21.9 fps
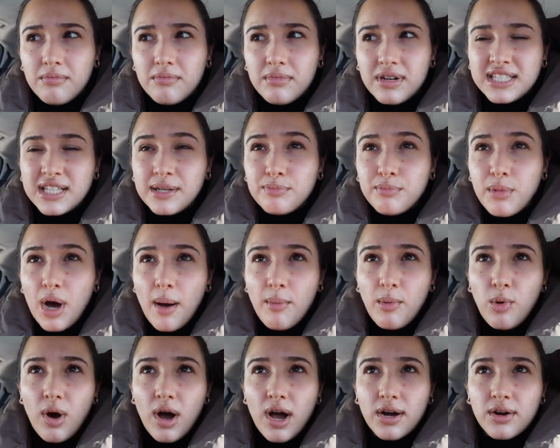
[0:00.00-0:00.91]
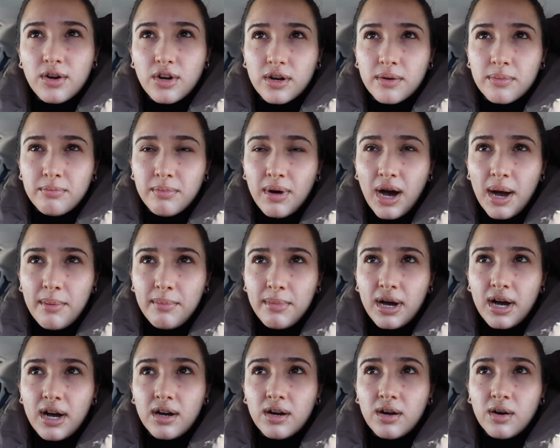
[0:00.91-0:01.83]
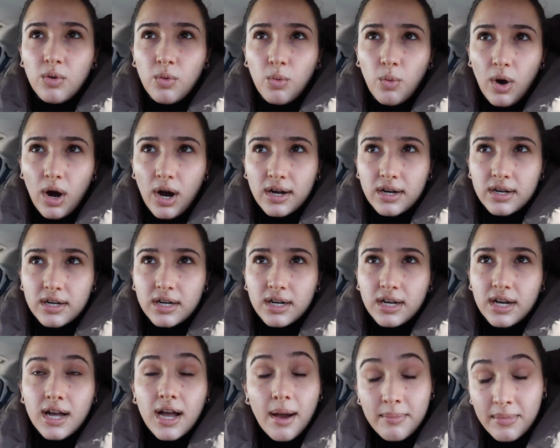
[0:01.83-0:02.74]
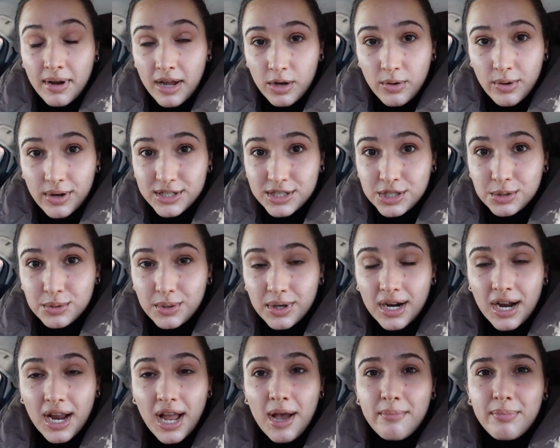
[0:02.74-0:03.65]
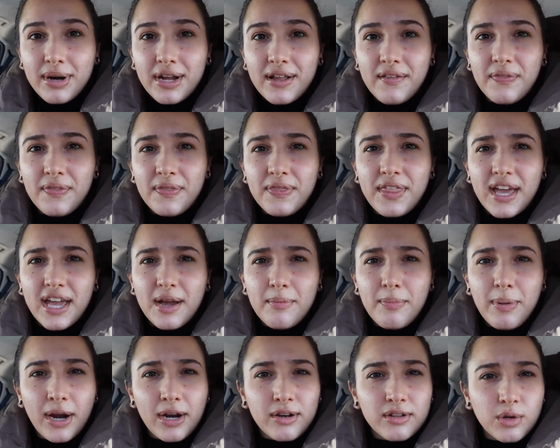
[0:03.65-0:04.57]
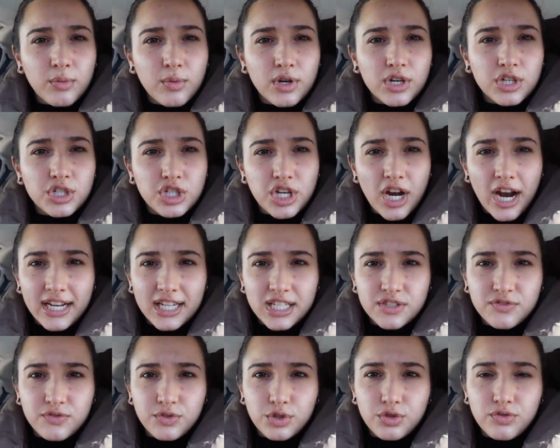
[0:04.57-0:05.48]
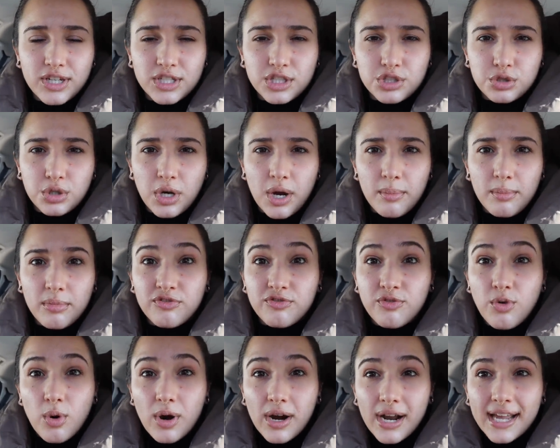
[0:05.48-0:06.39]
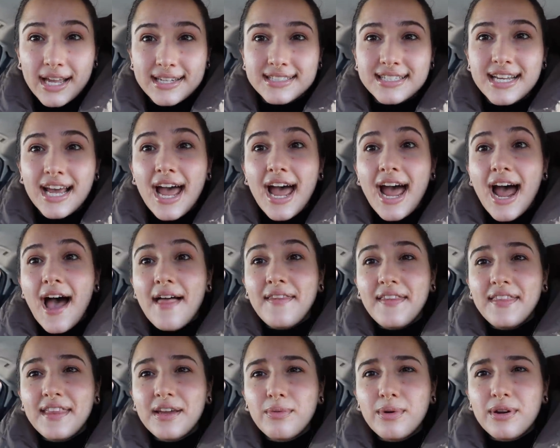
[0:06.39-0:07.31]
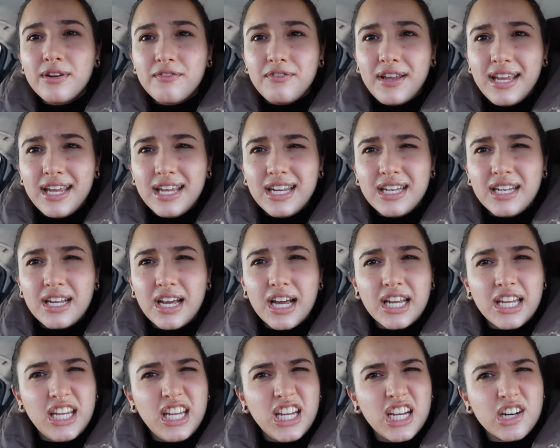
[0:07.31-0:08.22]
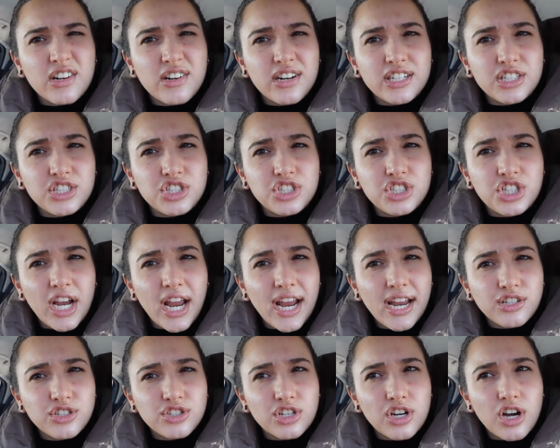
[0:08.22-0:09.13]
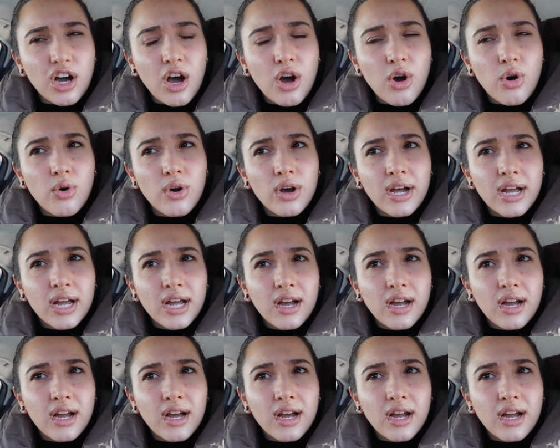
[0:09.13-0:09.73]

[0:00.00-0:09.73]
Is it Mama Wok or Mama Wok? I'm not quite sure, but they apparently were a Chinese food restaurant beforehand, and then they went vegan a year and change ago?